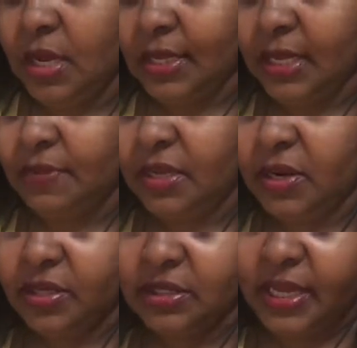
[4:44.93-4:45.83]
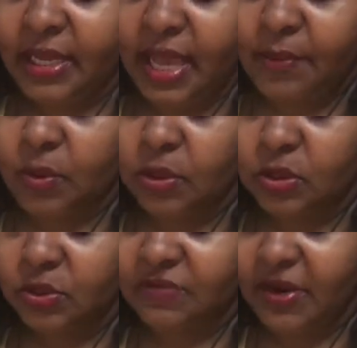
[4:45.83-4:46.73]
It could be an earth sign, Capricorn,
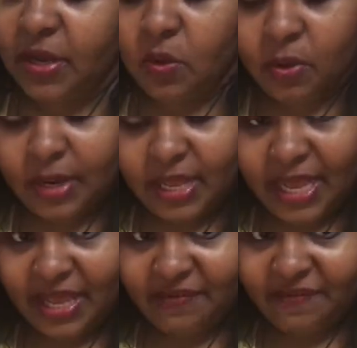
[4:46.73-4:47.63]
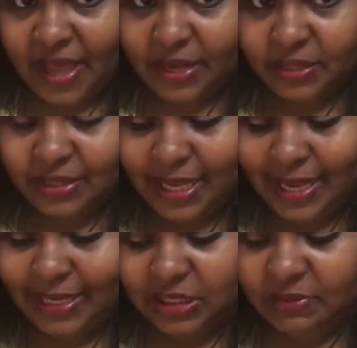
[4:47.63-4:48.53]
Taurus, Virgo, or a fire
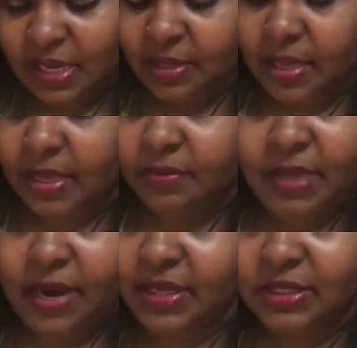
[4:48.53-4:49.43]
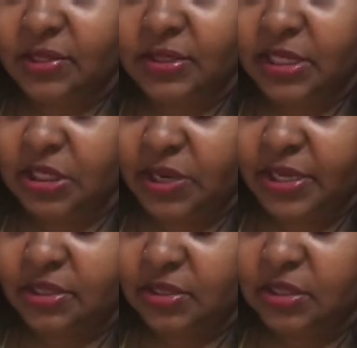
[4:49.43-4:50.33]
sign, Gemini, Aries, Leo,
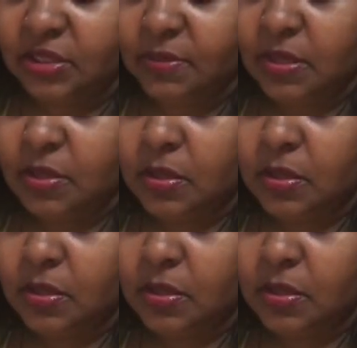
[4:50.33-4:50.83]
Sagittarius, excuse me.